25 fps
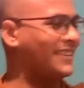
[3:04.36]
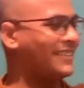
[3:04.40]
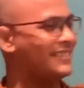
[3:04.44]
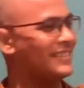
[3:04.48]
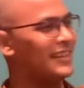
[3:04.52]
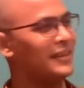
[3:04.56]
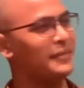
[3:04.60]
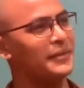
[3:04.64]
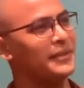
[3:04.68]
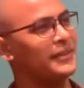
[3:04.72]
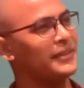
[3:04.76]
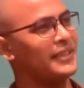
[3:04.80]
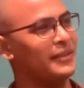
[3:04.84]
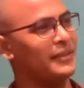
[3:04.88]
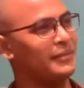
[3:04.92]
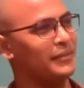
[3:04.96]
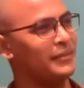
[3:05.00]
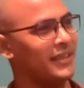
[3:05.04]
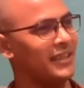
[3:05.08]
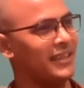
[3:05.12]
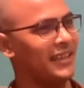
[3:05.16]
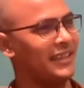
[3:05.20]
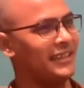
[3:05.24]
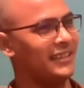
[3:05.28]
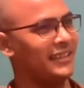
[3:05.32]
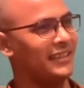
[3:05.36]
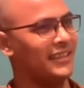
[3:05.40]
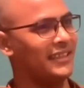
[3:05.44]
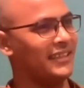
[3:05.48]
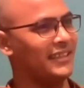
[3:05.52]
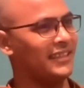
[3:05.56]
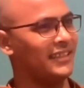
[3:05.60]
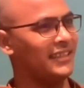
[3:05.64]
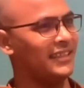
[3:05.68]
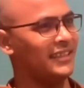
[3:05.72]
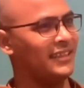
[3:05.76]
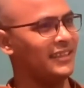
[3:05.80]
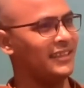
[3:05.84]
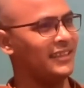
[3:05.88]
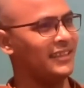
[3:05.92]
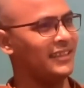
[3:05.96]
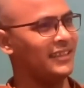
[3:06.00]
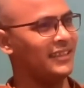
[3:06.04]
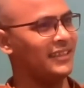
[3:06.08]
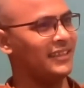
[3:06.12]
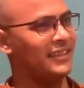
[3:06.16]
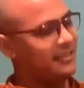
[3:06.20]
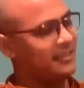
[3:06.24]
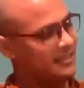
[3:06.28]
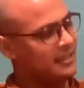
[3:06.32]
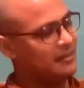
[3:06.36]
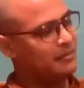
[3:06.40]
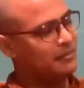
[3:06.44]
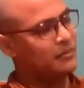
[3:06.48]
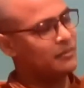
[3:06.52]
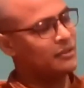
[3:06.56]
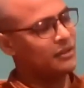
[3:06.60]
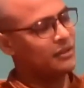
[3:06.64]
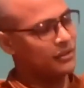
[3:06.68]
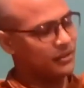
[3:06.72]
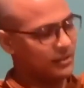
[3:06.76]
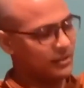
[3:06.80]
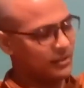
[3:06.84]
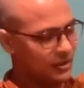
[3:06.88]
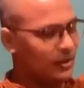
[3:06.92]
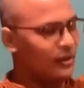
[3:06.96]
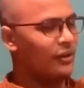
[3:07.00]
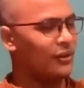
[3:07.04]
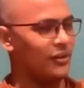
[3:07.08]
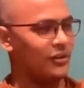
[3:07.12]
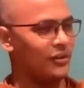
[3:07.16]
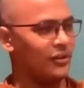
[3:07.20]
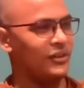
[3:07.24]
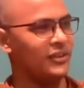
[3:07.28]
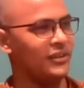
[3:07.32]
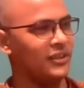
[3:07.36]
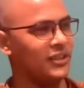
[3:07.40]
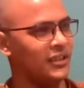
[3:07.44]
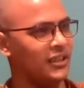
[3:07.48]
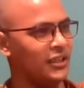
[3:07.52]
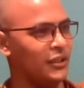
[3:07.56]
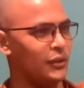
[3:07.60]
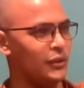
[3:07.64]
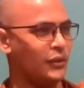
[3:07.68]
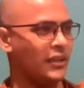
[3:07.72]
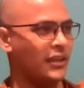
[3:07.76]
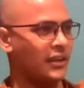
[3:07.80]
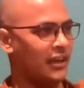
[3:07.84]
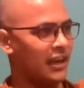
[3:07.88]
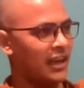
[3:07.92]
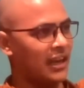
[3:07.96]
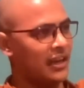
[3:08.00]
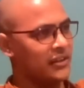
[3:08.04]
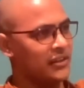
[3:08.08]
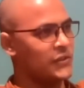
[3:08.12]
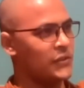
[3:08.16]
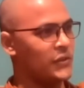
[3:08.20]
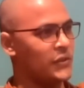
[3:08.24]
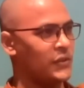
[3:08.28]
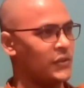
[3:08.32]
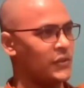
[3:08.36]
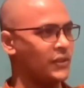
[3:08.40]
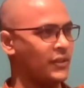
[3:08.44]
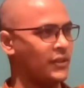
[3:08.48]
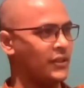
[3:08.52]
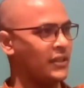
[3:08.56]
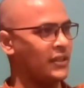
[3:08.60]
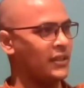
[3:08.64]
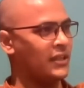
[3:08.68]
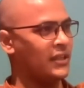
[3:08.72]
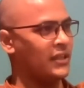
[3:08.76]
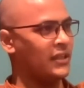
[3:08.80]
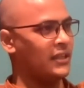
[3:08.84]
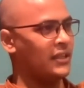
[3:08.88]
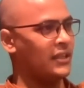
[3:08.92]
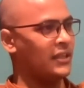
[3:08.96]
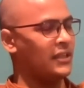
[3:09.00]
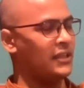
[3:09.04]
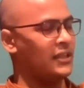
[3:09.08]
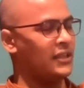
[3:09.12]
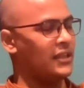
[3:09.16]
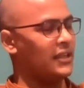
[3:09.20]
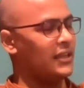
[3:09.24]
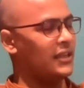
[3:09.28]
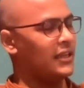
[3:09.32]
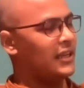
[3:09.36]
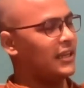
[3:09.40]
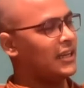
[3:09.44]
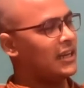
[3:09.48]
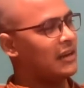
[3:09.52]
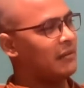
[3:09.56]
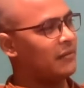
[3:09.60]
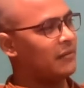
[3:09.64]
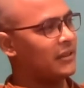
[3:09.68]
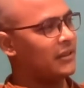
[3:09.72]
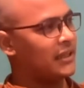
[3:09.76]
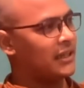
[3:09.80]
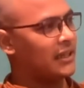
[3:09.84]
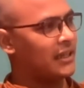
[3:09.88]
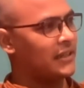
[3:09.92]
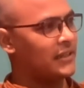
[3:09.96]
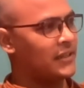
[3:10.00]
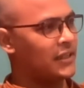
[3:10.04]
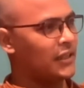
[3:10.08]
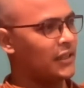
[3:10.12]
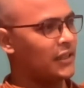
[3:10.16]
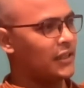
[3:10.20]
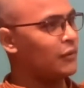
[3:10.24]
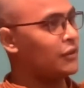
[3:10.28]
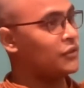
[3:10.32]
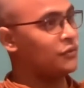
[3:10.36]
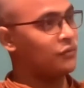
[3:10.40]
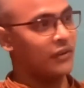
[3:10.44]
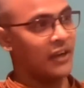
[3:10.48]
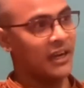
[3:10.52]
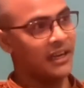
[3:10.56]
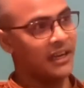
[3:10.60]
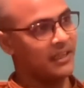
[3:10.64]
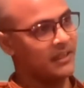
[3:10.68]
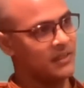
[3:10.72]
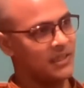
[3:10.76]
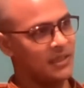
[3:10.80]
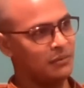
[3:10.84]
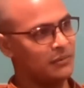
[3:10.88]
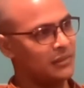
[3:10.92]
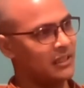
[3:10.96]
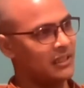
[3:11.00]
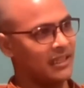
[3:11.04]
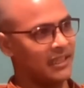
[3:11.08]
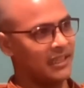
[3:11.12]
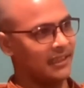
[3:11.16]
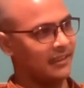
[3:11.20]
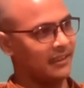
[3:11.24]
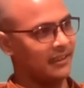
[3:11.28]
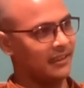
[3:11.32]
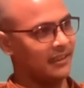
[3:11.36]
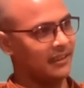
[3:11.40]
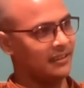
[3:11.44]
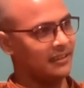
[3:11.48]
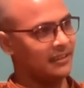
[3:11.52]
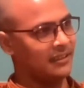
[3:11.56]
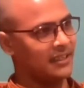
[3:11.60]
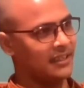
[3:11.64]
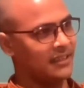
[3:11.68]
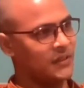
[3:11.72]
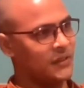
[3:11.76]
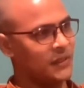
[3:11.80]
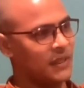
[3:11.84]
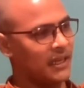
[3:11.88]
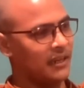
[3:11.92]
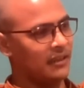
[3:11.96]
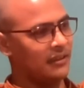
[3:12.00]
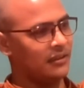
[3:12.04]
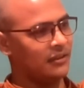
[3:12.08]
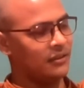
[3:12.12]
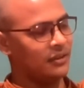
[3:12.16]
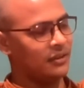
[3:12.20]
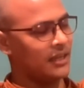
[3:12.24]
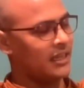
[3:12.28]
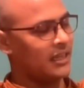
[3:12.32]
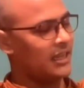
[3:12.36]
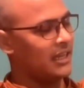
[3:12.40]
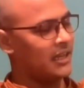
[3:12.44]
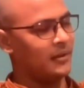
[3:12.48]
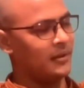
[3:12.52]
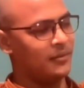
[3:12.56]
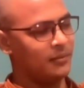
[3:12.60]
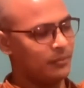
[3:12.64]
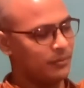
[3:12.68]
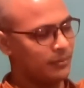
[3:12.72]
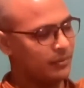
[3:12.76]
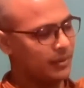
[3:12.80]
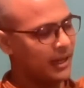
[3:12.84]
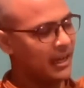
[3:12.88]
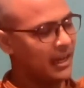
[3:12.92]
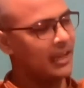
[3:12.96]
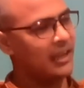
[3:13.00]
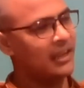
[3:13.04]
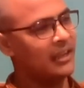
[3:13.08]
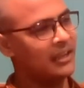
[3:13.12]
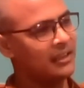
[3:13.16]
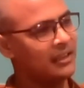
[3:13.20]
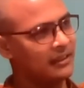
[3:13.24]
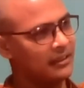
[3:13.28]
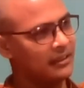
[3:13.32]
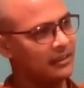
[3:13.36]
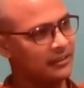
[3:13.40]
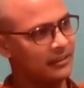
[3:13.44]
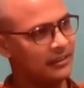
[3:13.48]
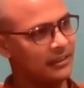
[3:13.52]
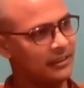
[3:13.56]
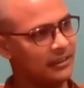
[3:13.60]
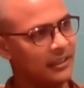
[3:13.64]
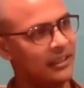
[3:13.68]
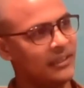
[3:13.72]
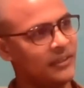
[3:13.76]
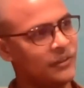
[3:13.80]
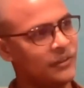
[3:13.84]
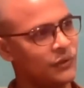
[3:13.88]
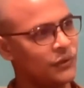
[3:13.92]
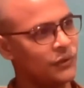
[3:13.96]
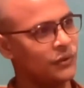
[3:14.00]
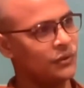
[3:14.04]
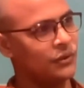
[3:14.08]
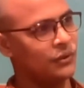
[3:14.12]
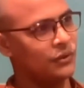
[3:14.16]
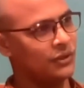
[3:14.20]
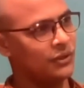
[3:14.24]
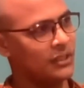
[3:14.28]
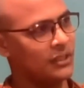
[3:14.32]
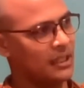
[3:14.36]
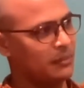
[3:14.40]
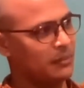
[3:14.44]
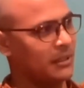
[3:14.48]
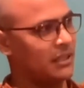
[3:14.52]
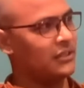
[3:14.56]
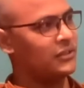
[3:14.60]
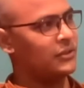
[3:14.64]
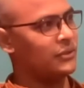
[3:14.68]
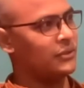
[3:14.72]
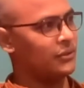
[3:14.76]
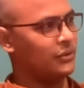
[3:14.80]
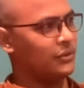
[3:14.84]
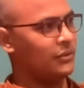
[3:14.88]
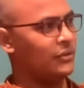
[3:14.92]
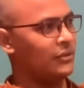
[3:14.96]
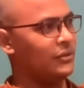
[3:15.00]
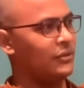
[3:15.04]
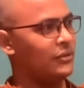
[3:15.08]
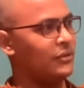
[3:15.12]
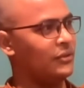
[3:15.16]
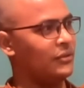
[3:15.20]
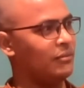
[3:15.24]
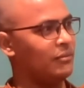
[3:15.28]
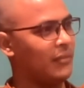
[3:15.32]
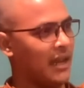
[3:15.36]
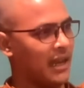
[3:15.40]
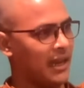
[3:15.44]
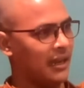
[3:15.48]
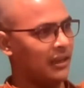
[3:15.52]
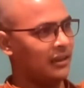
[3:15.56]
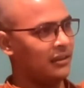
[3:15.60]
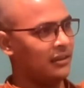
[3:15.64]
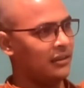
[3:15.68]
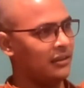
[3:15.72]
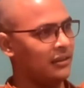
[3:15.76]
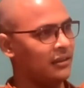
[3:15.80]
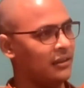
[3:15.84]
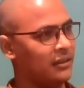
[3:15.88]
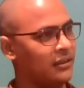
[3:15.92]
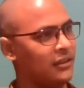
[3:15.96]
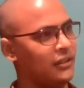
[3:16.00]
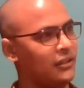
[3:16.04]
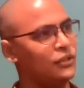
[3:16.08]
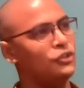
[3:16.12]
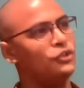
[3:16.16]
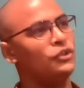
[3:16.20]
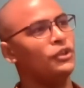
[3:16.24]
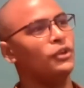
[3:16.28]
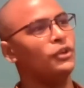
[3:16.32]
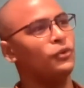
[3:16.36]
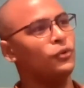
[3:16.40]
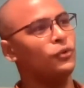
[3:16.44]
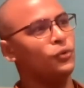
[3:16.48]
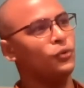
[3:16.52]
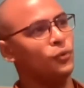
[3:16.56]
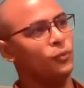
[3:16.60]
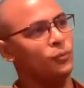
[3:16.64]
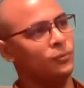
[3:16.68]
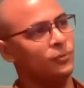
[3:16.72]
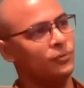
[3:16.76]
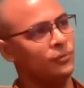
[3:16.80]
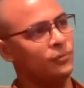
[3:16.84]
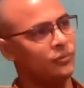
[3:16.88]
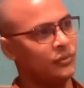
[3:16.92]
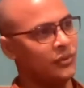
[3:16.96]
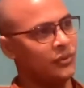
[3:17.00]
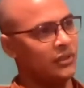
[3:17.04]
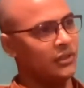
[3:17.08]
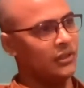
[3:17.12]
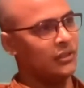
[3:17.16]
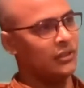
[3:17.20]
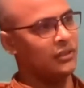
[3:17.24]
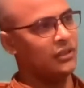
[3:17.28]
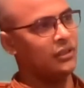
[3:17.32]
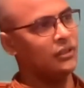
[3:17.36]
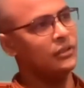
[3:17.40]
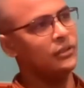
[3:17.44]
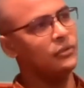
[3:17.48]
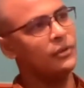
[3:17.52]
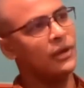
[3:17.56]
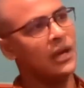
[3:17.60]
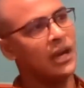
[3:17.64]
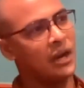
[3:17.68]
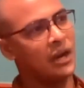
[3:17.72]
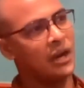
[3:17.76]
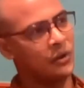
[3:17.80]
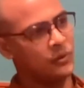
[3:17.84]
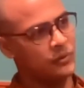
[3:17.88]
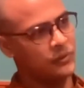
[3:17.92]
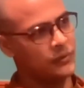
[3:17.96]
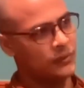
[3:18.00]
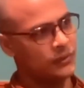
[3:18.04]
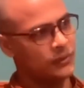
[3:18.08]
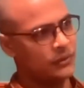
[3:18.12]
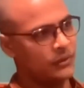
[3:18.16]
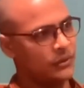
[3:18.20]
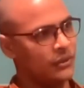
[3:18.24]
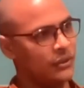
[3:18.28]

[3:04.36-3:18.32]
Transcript: Something, something like that. They brought all into the class. And after the class, it was Friday, something like that, and said, okay, bring these tomato back into your room, in your house.